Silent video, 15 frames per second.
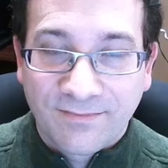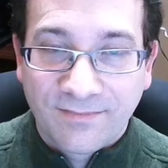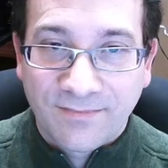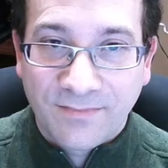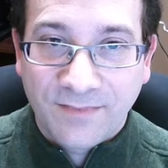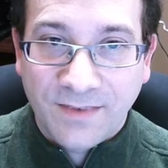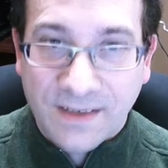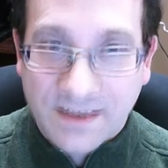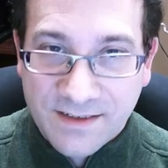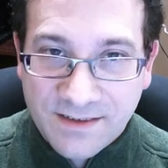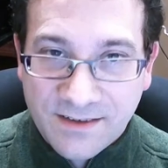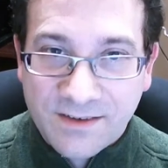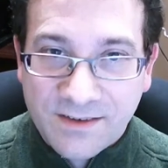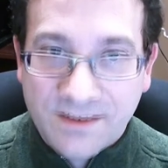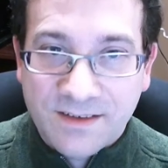Yes,
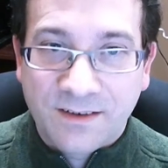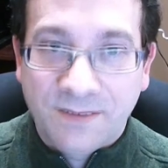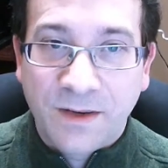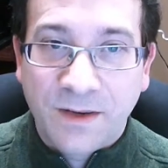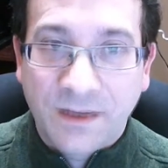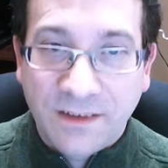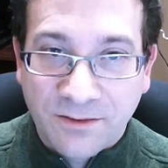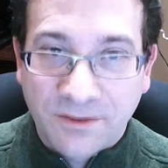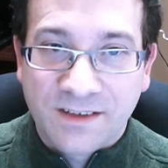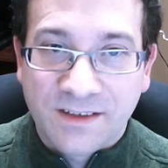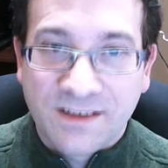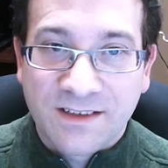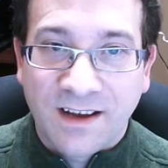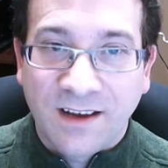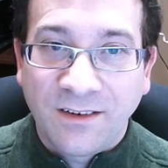there is a big
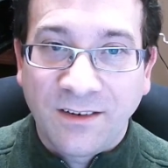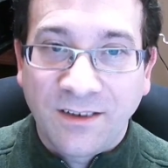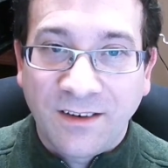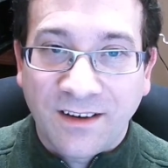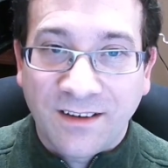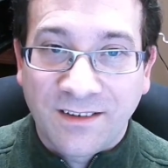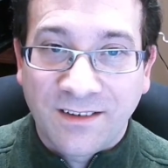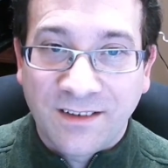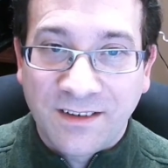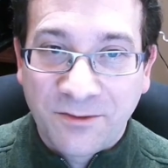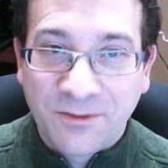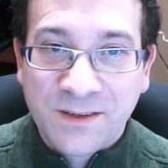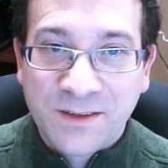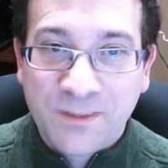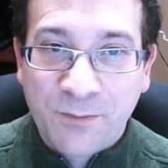difference, and the
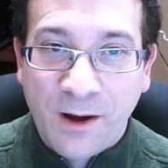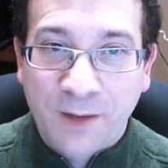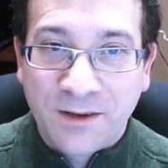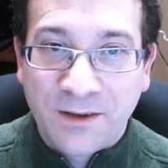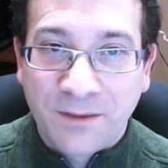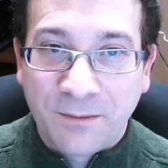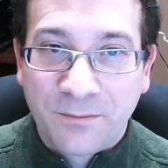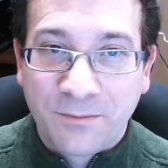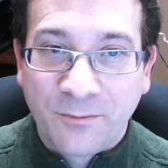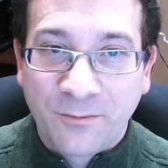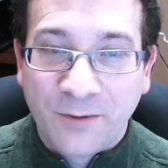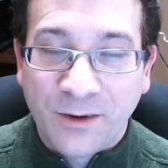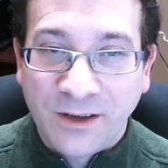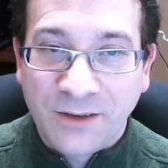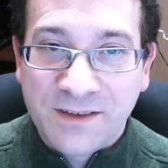difference popped up
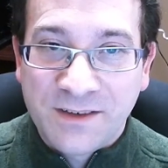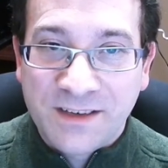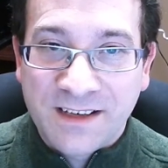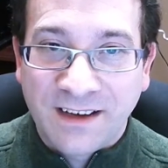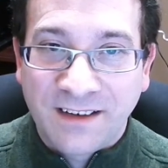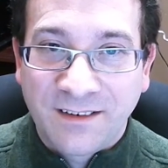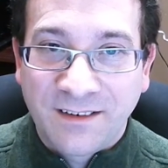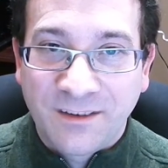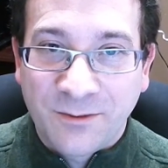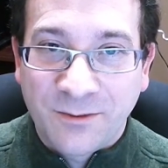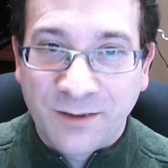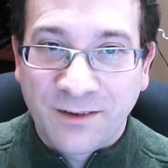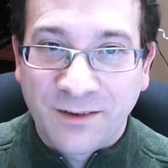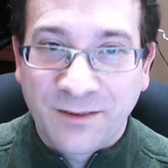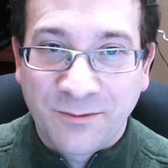when you said,
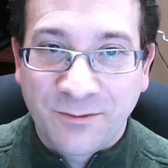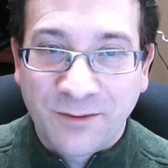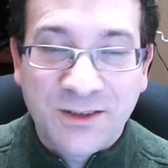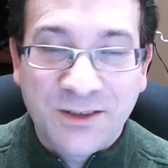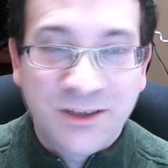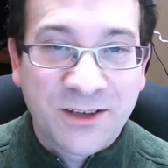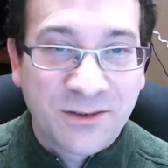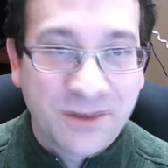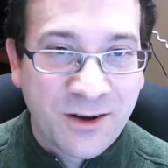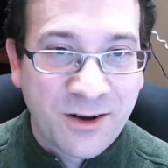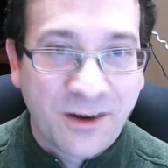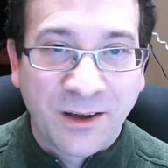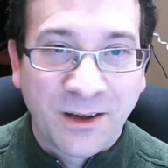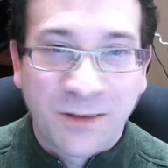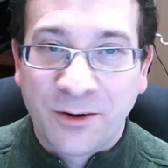well, when you started
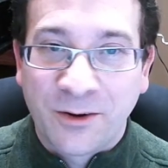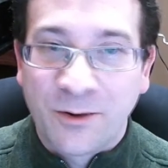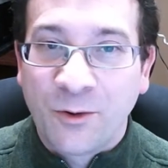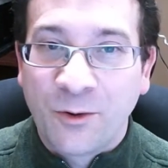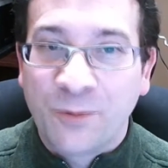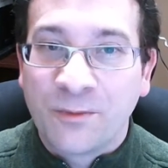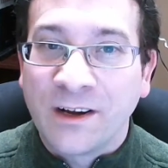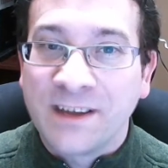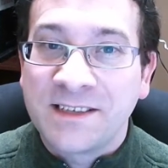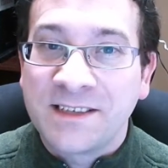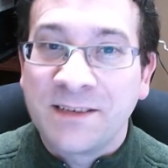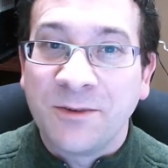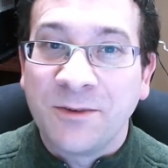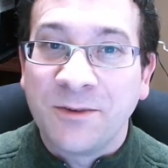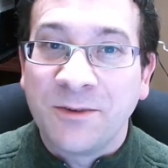talking about a whole brain
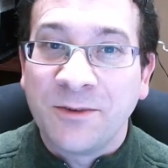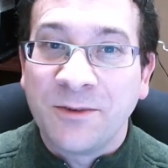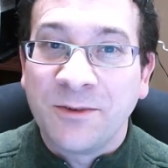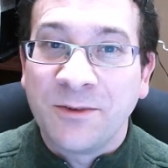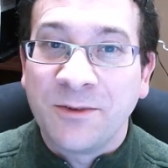simulation.